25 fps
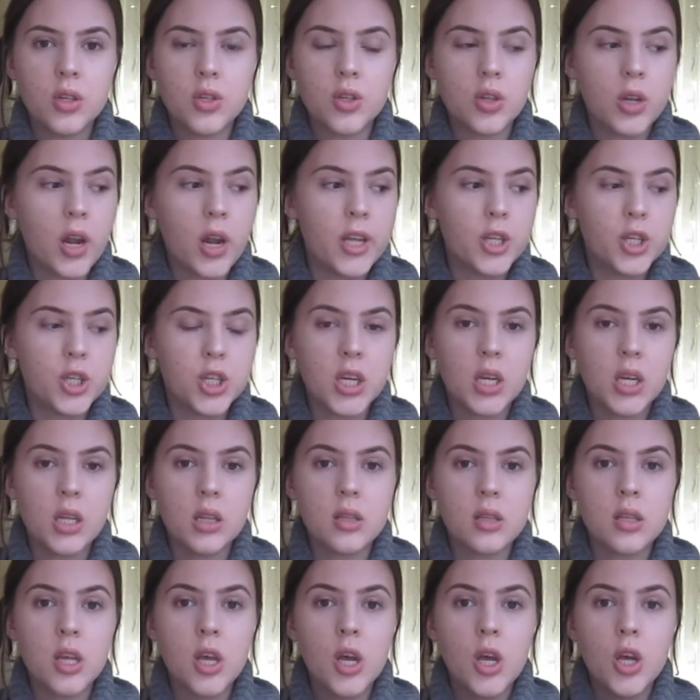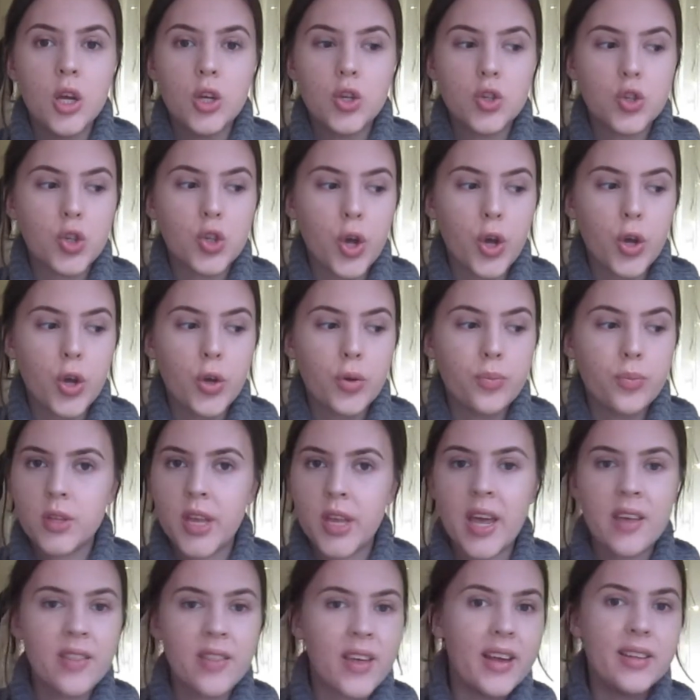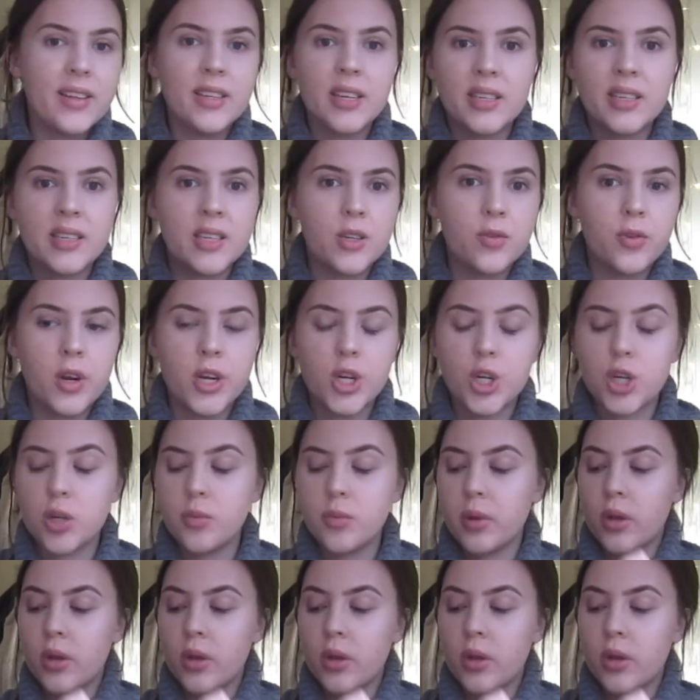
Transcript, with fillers: like jeans so take that into consideration